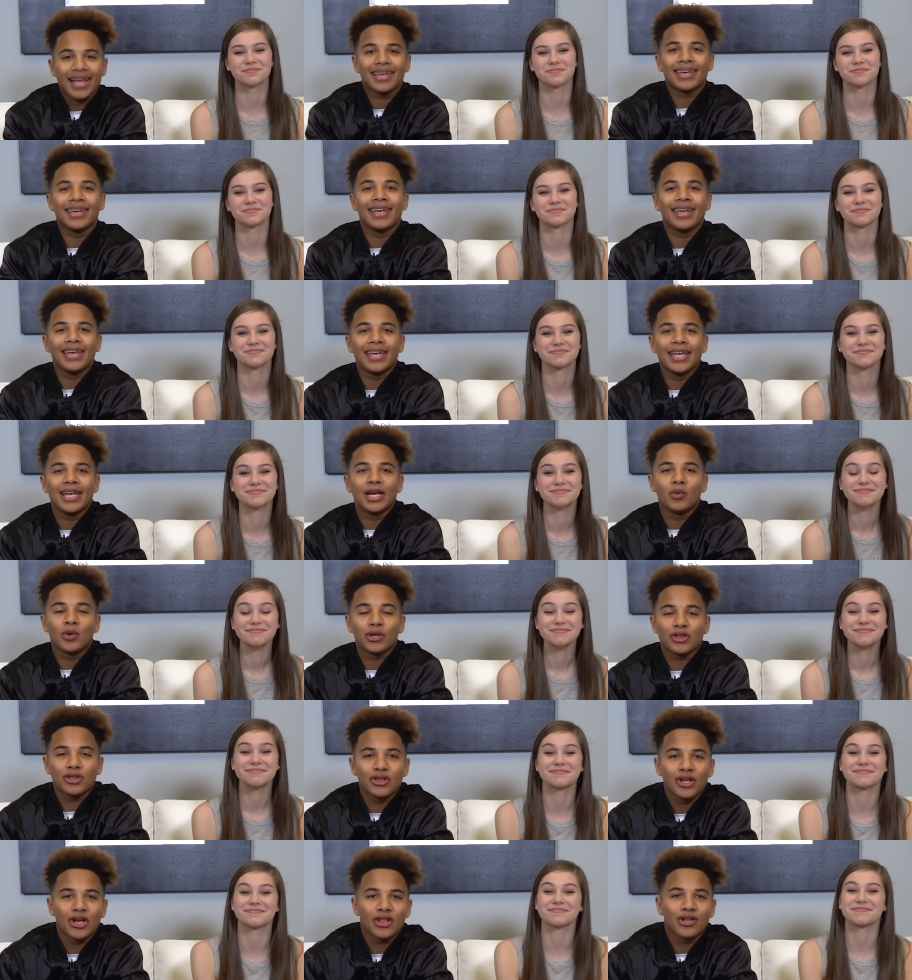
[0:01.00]
Speaker 1: back again here with
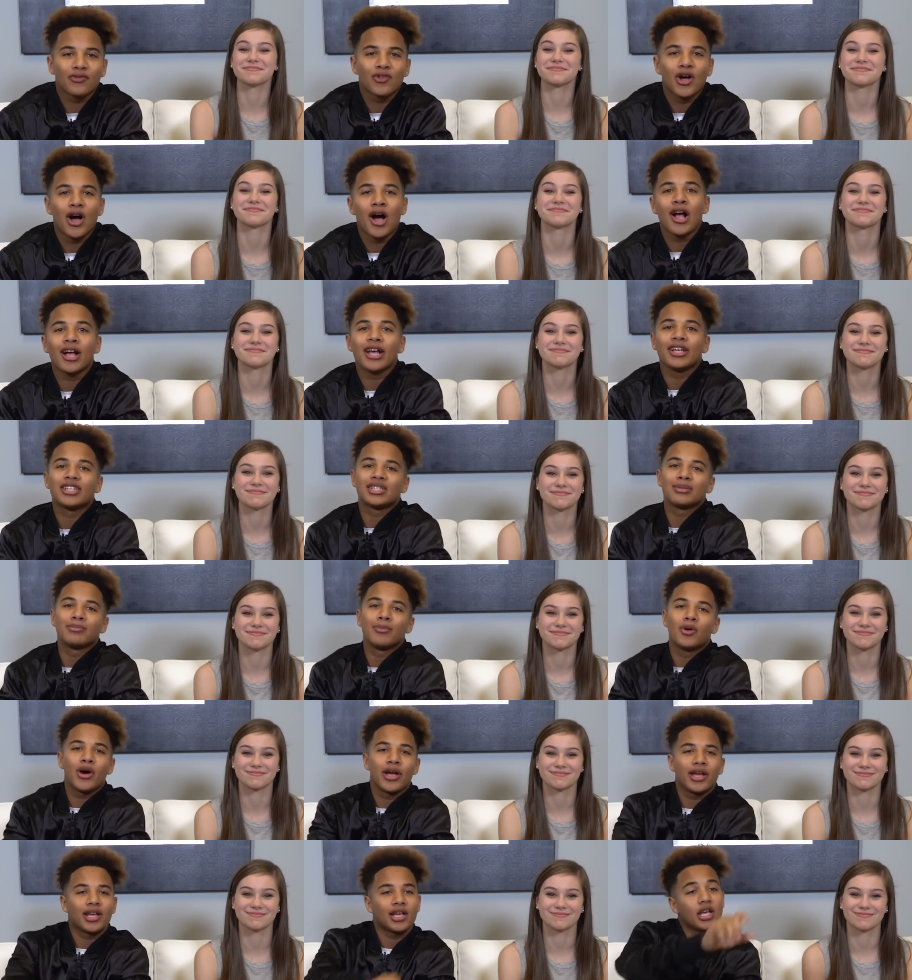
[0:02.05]
another vlog. It's your
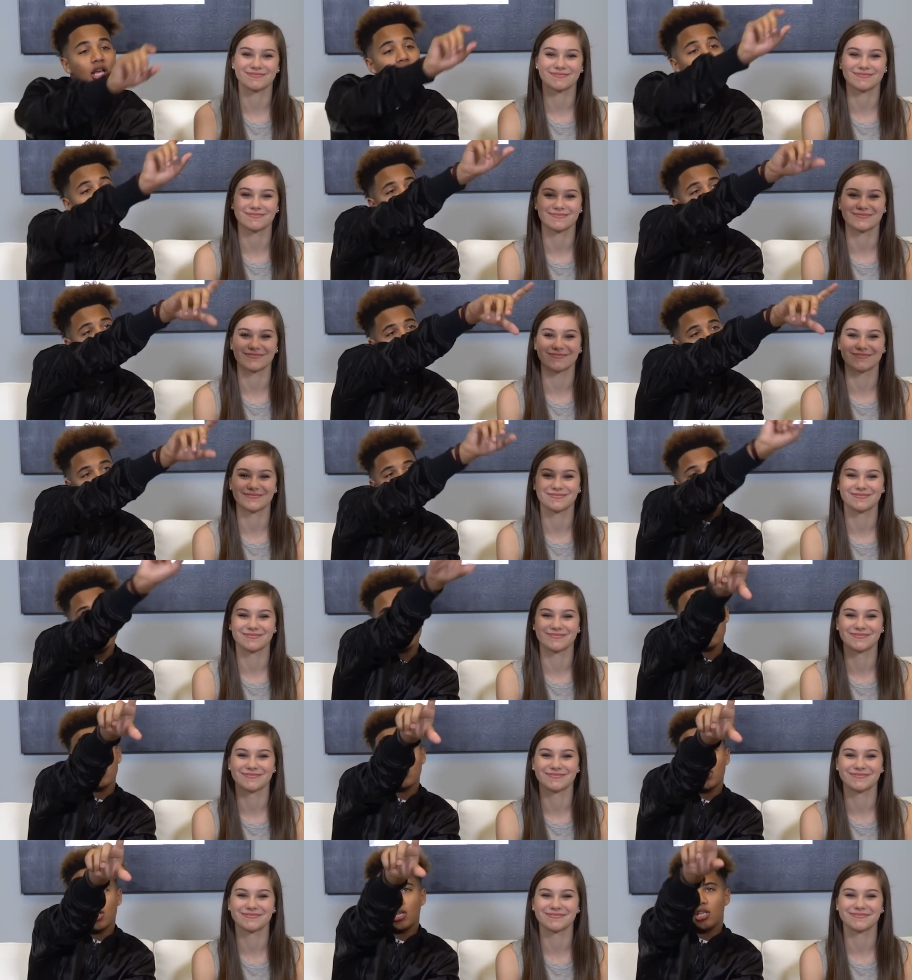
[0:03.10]
boy, the
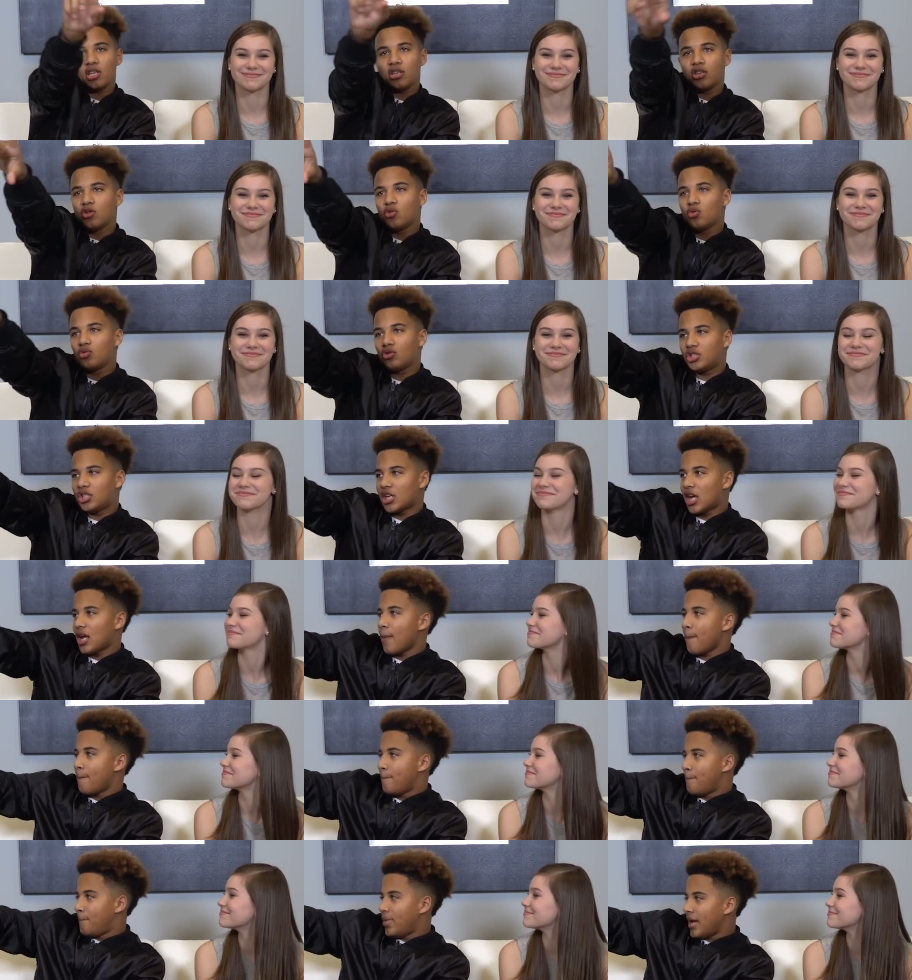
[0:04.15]
upgraded new
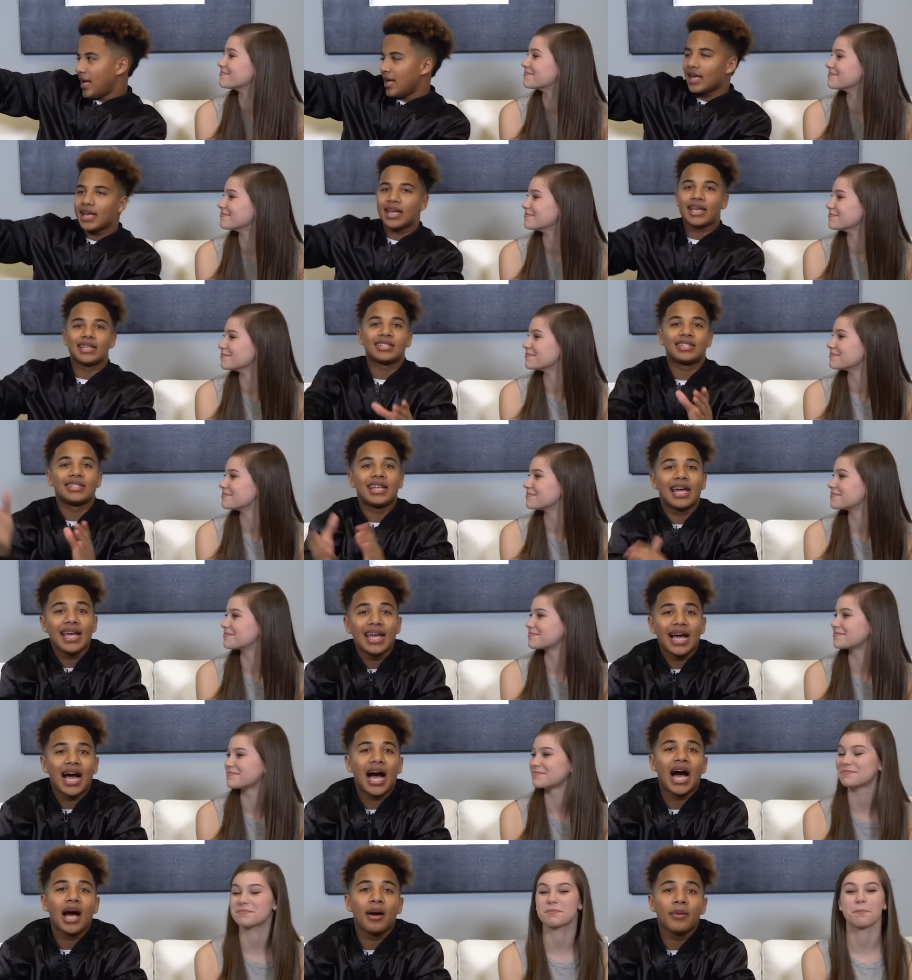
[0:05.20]
JB, and
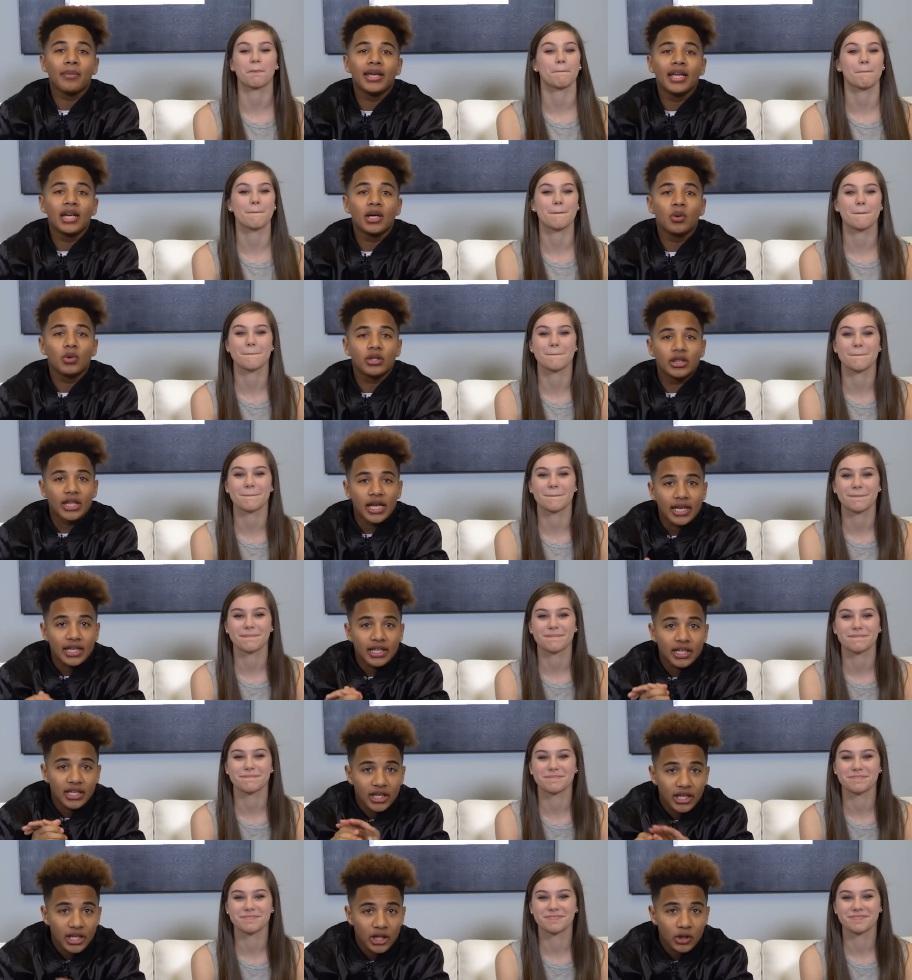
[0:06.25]
today I'm here with a
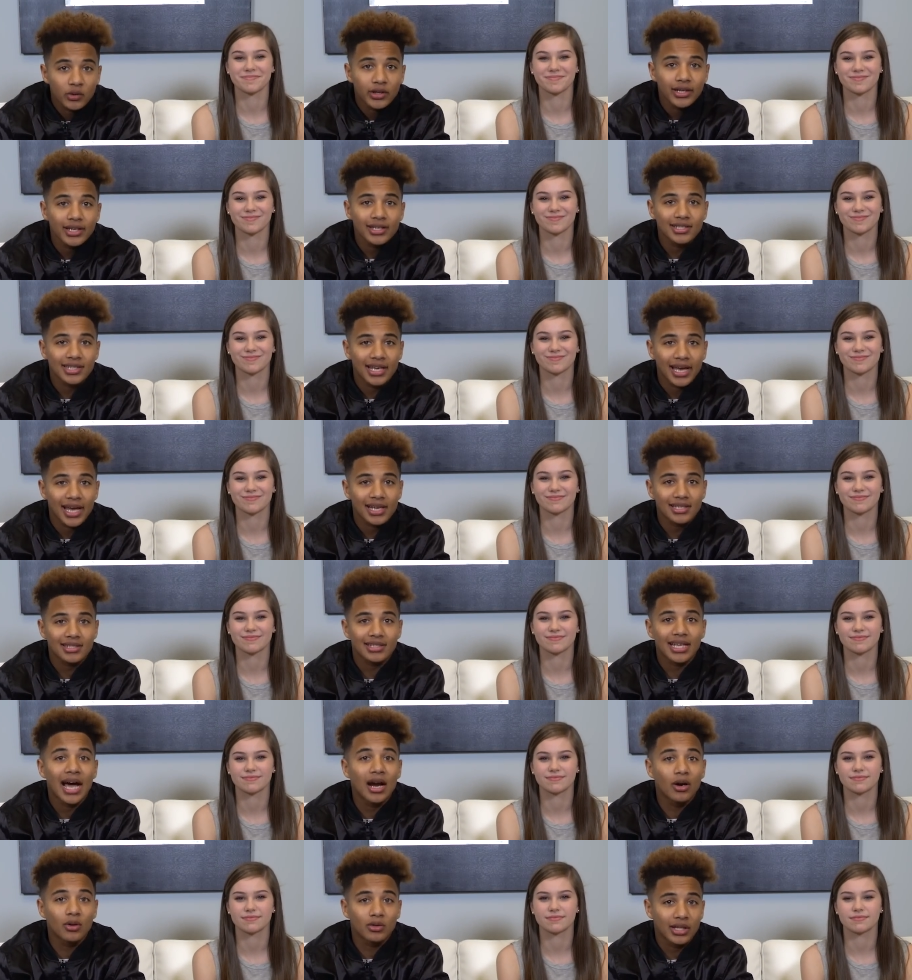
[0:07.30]
curious guest
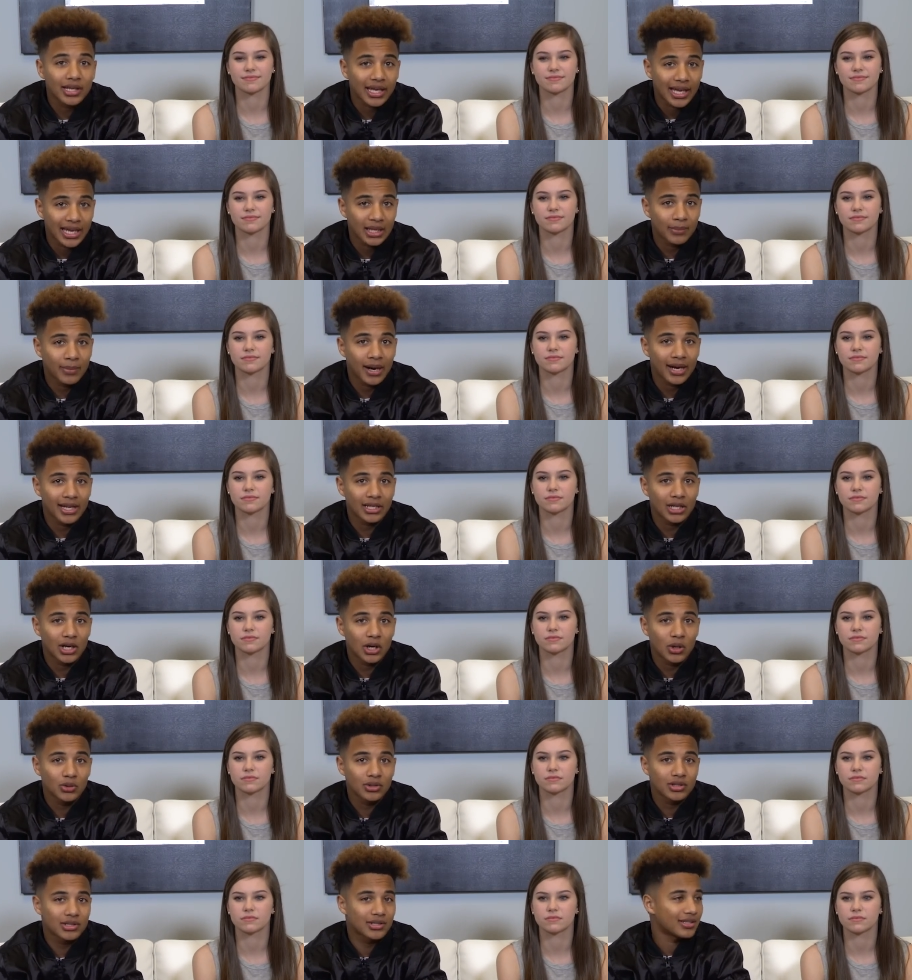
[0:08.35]
that I don't think anybody
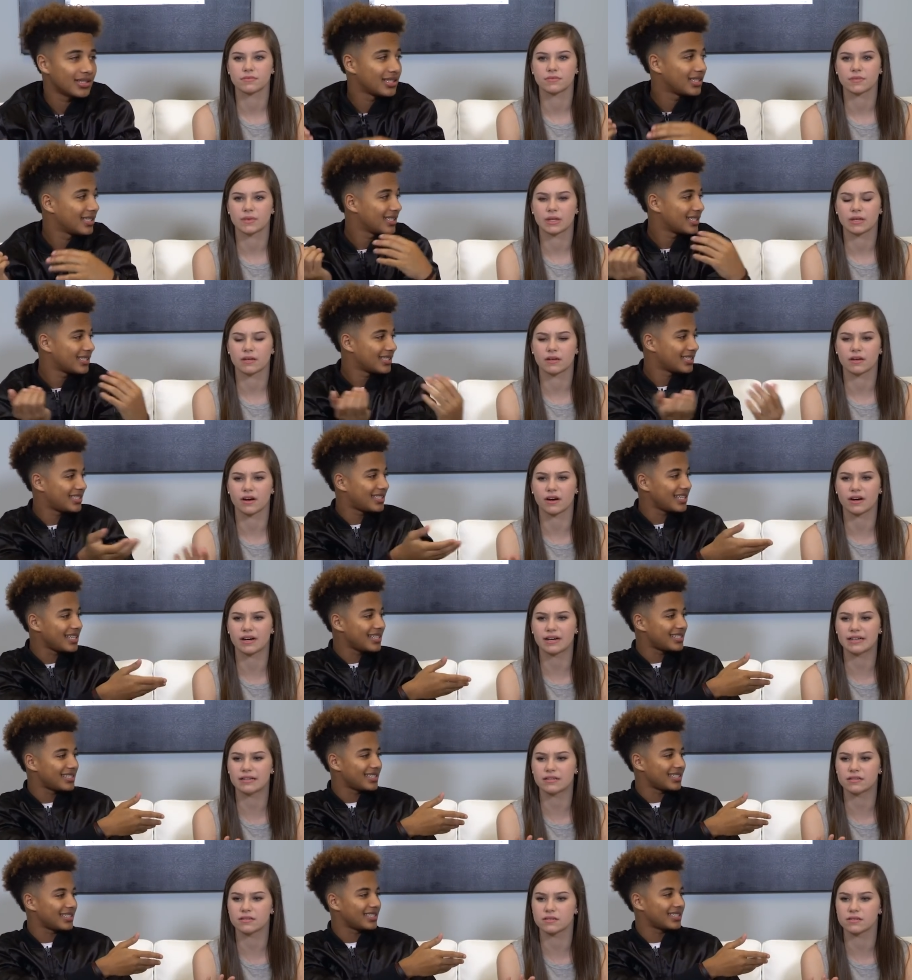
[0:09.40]
knows.
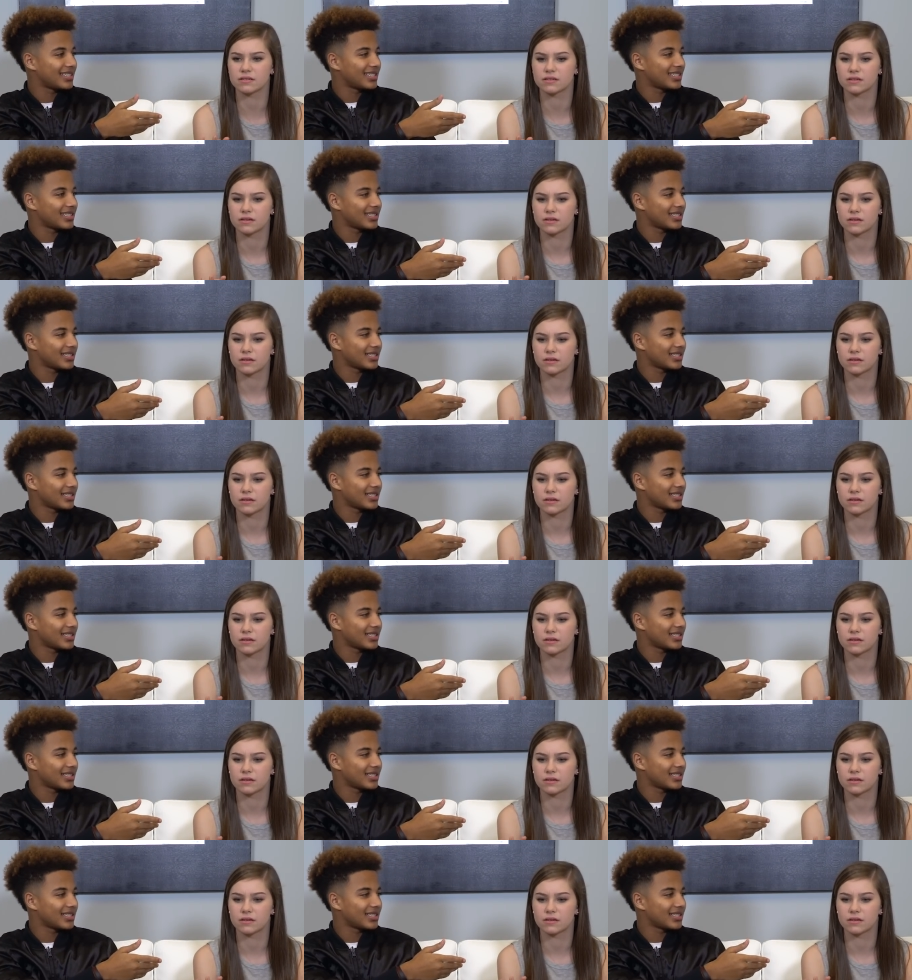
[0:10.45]
Cece.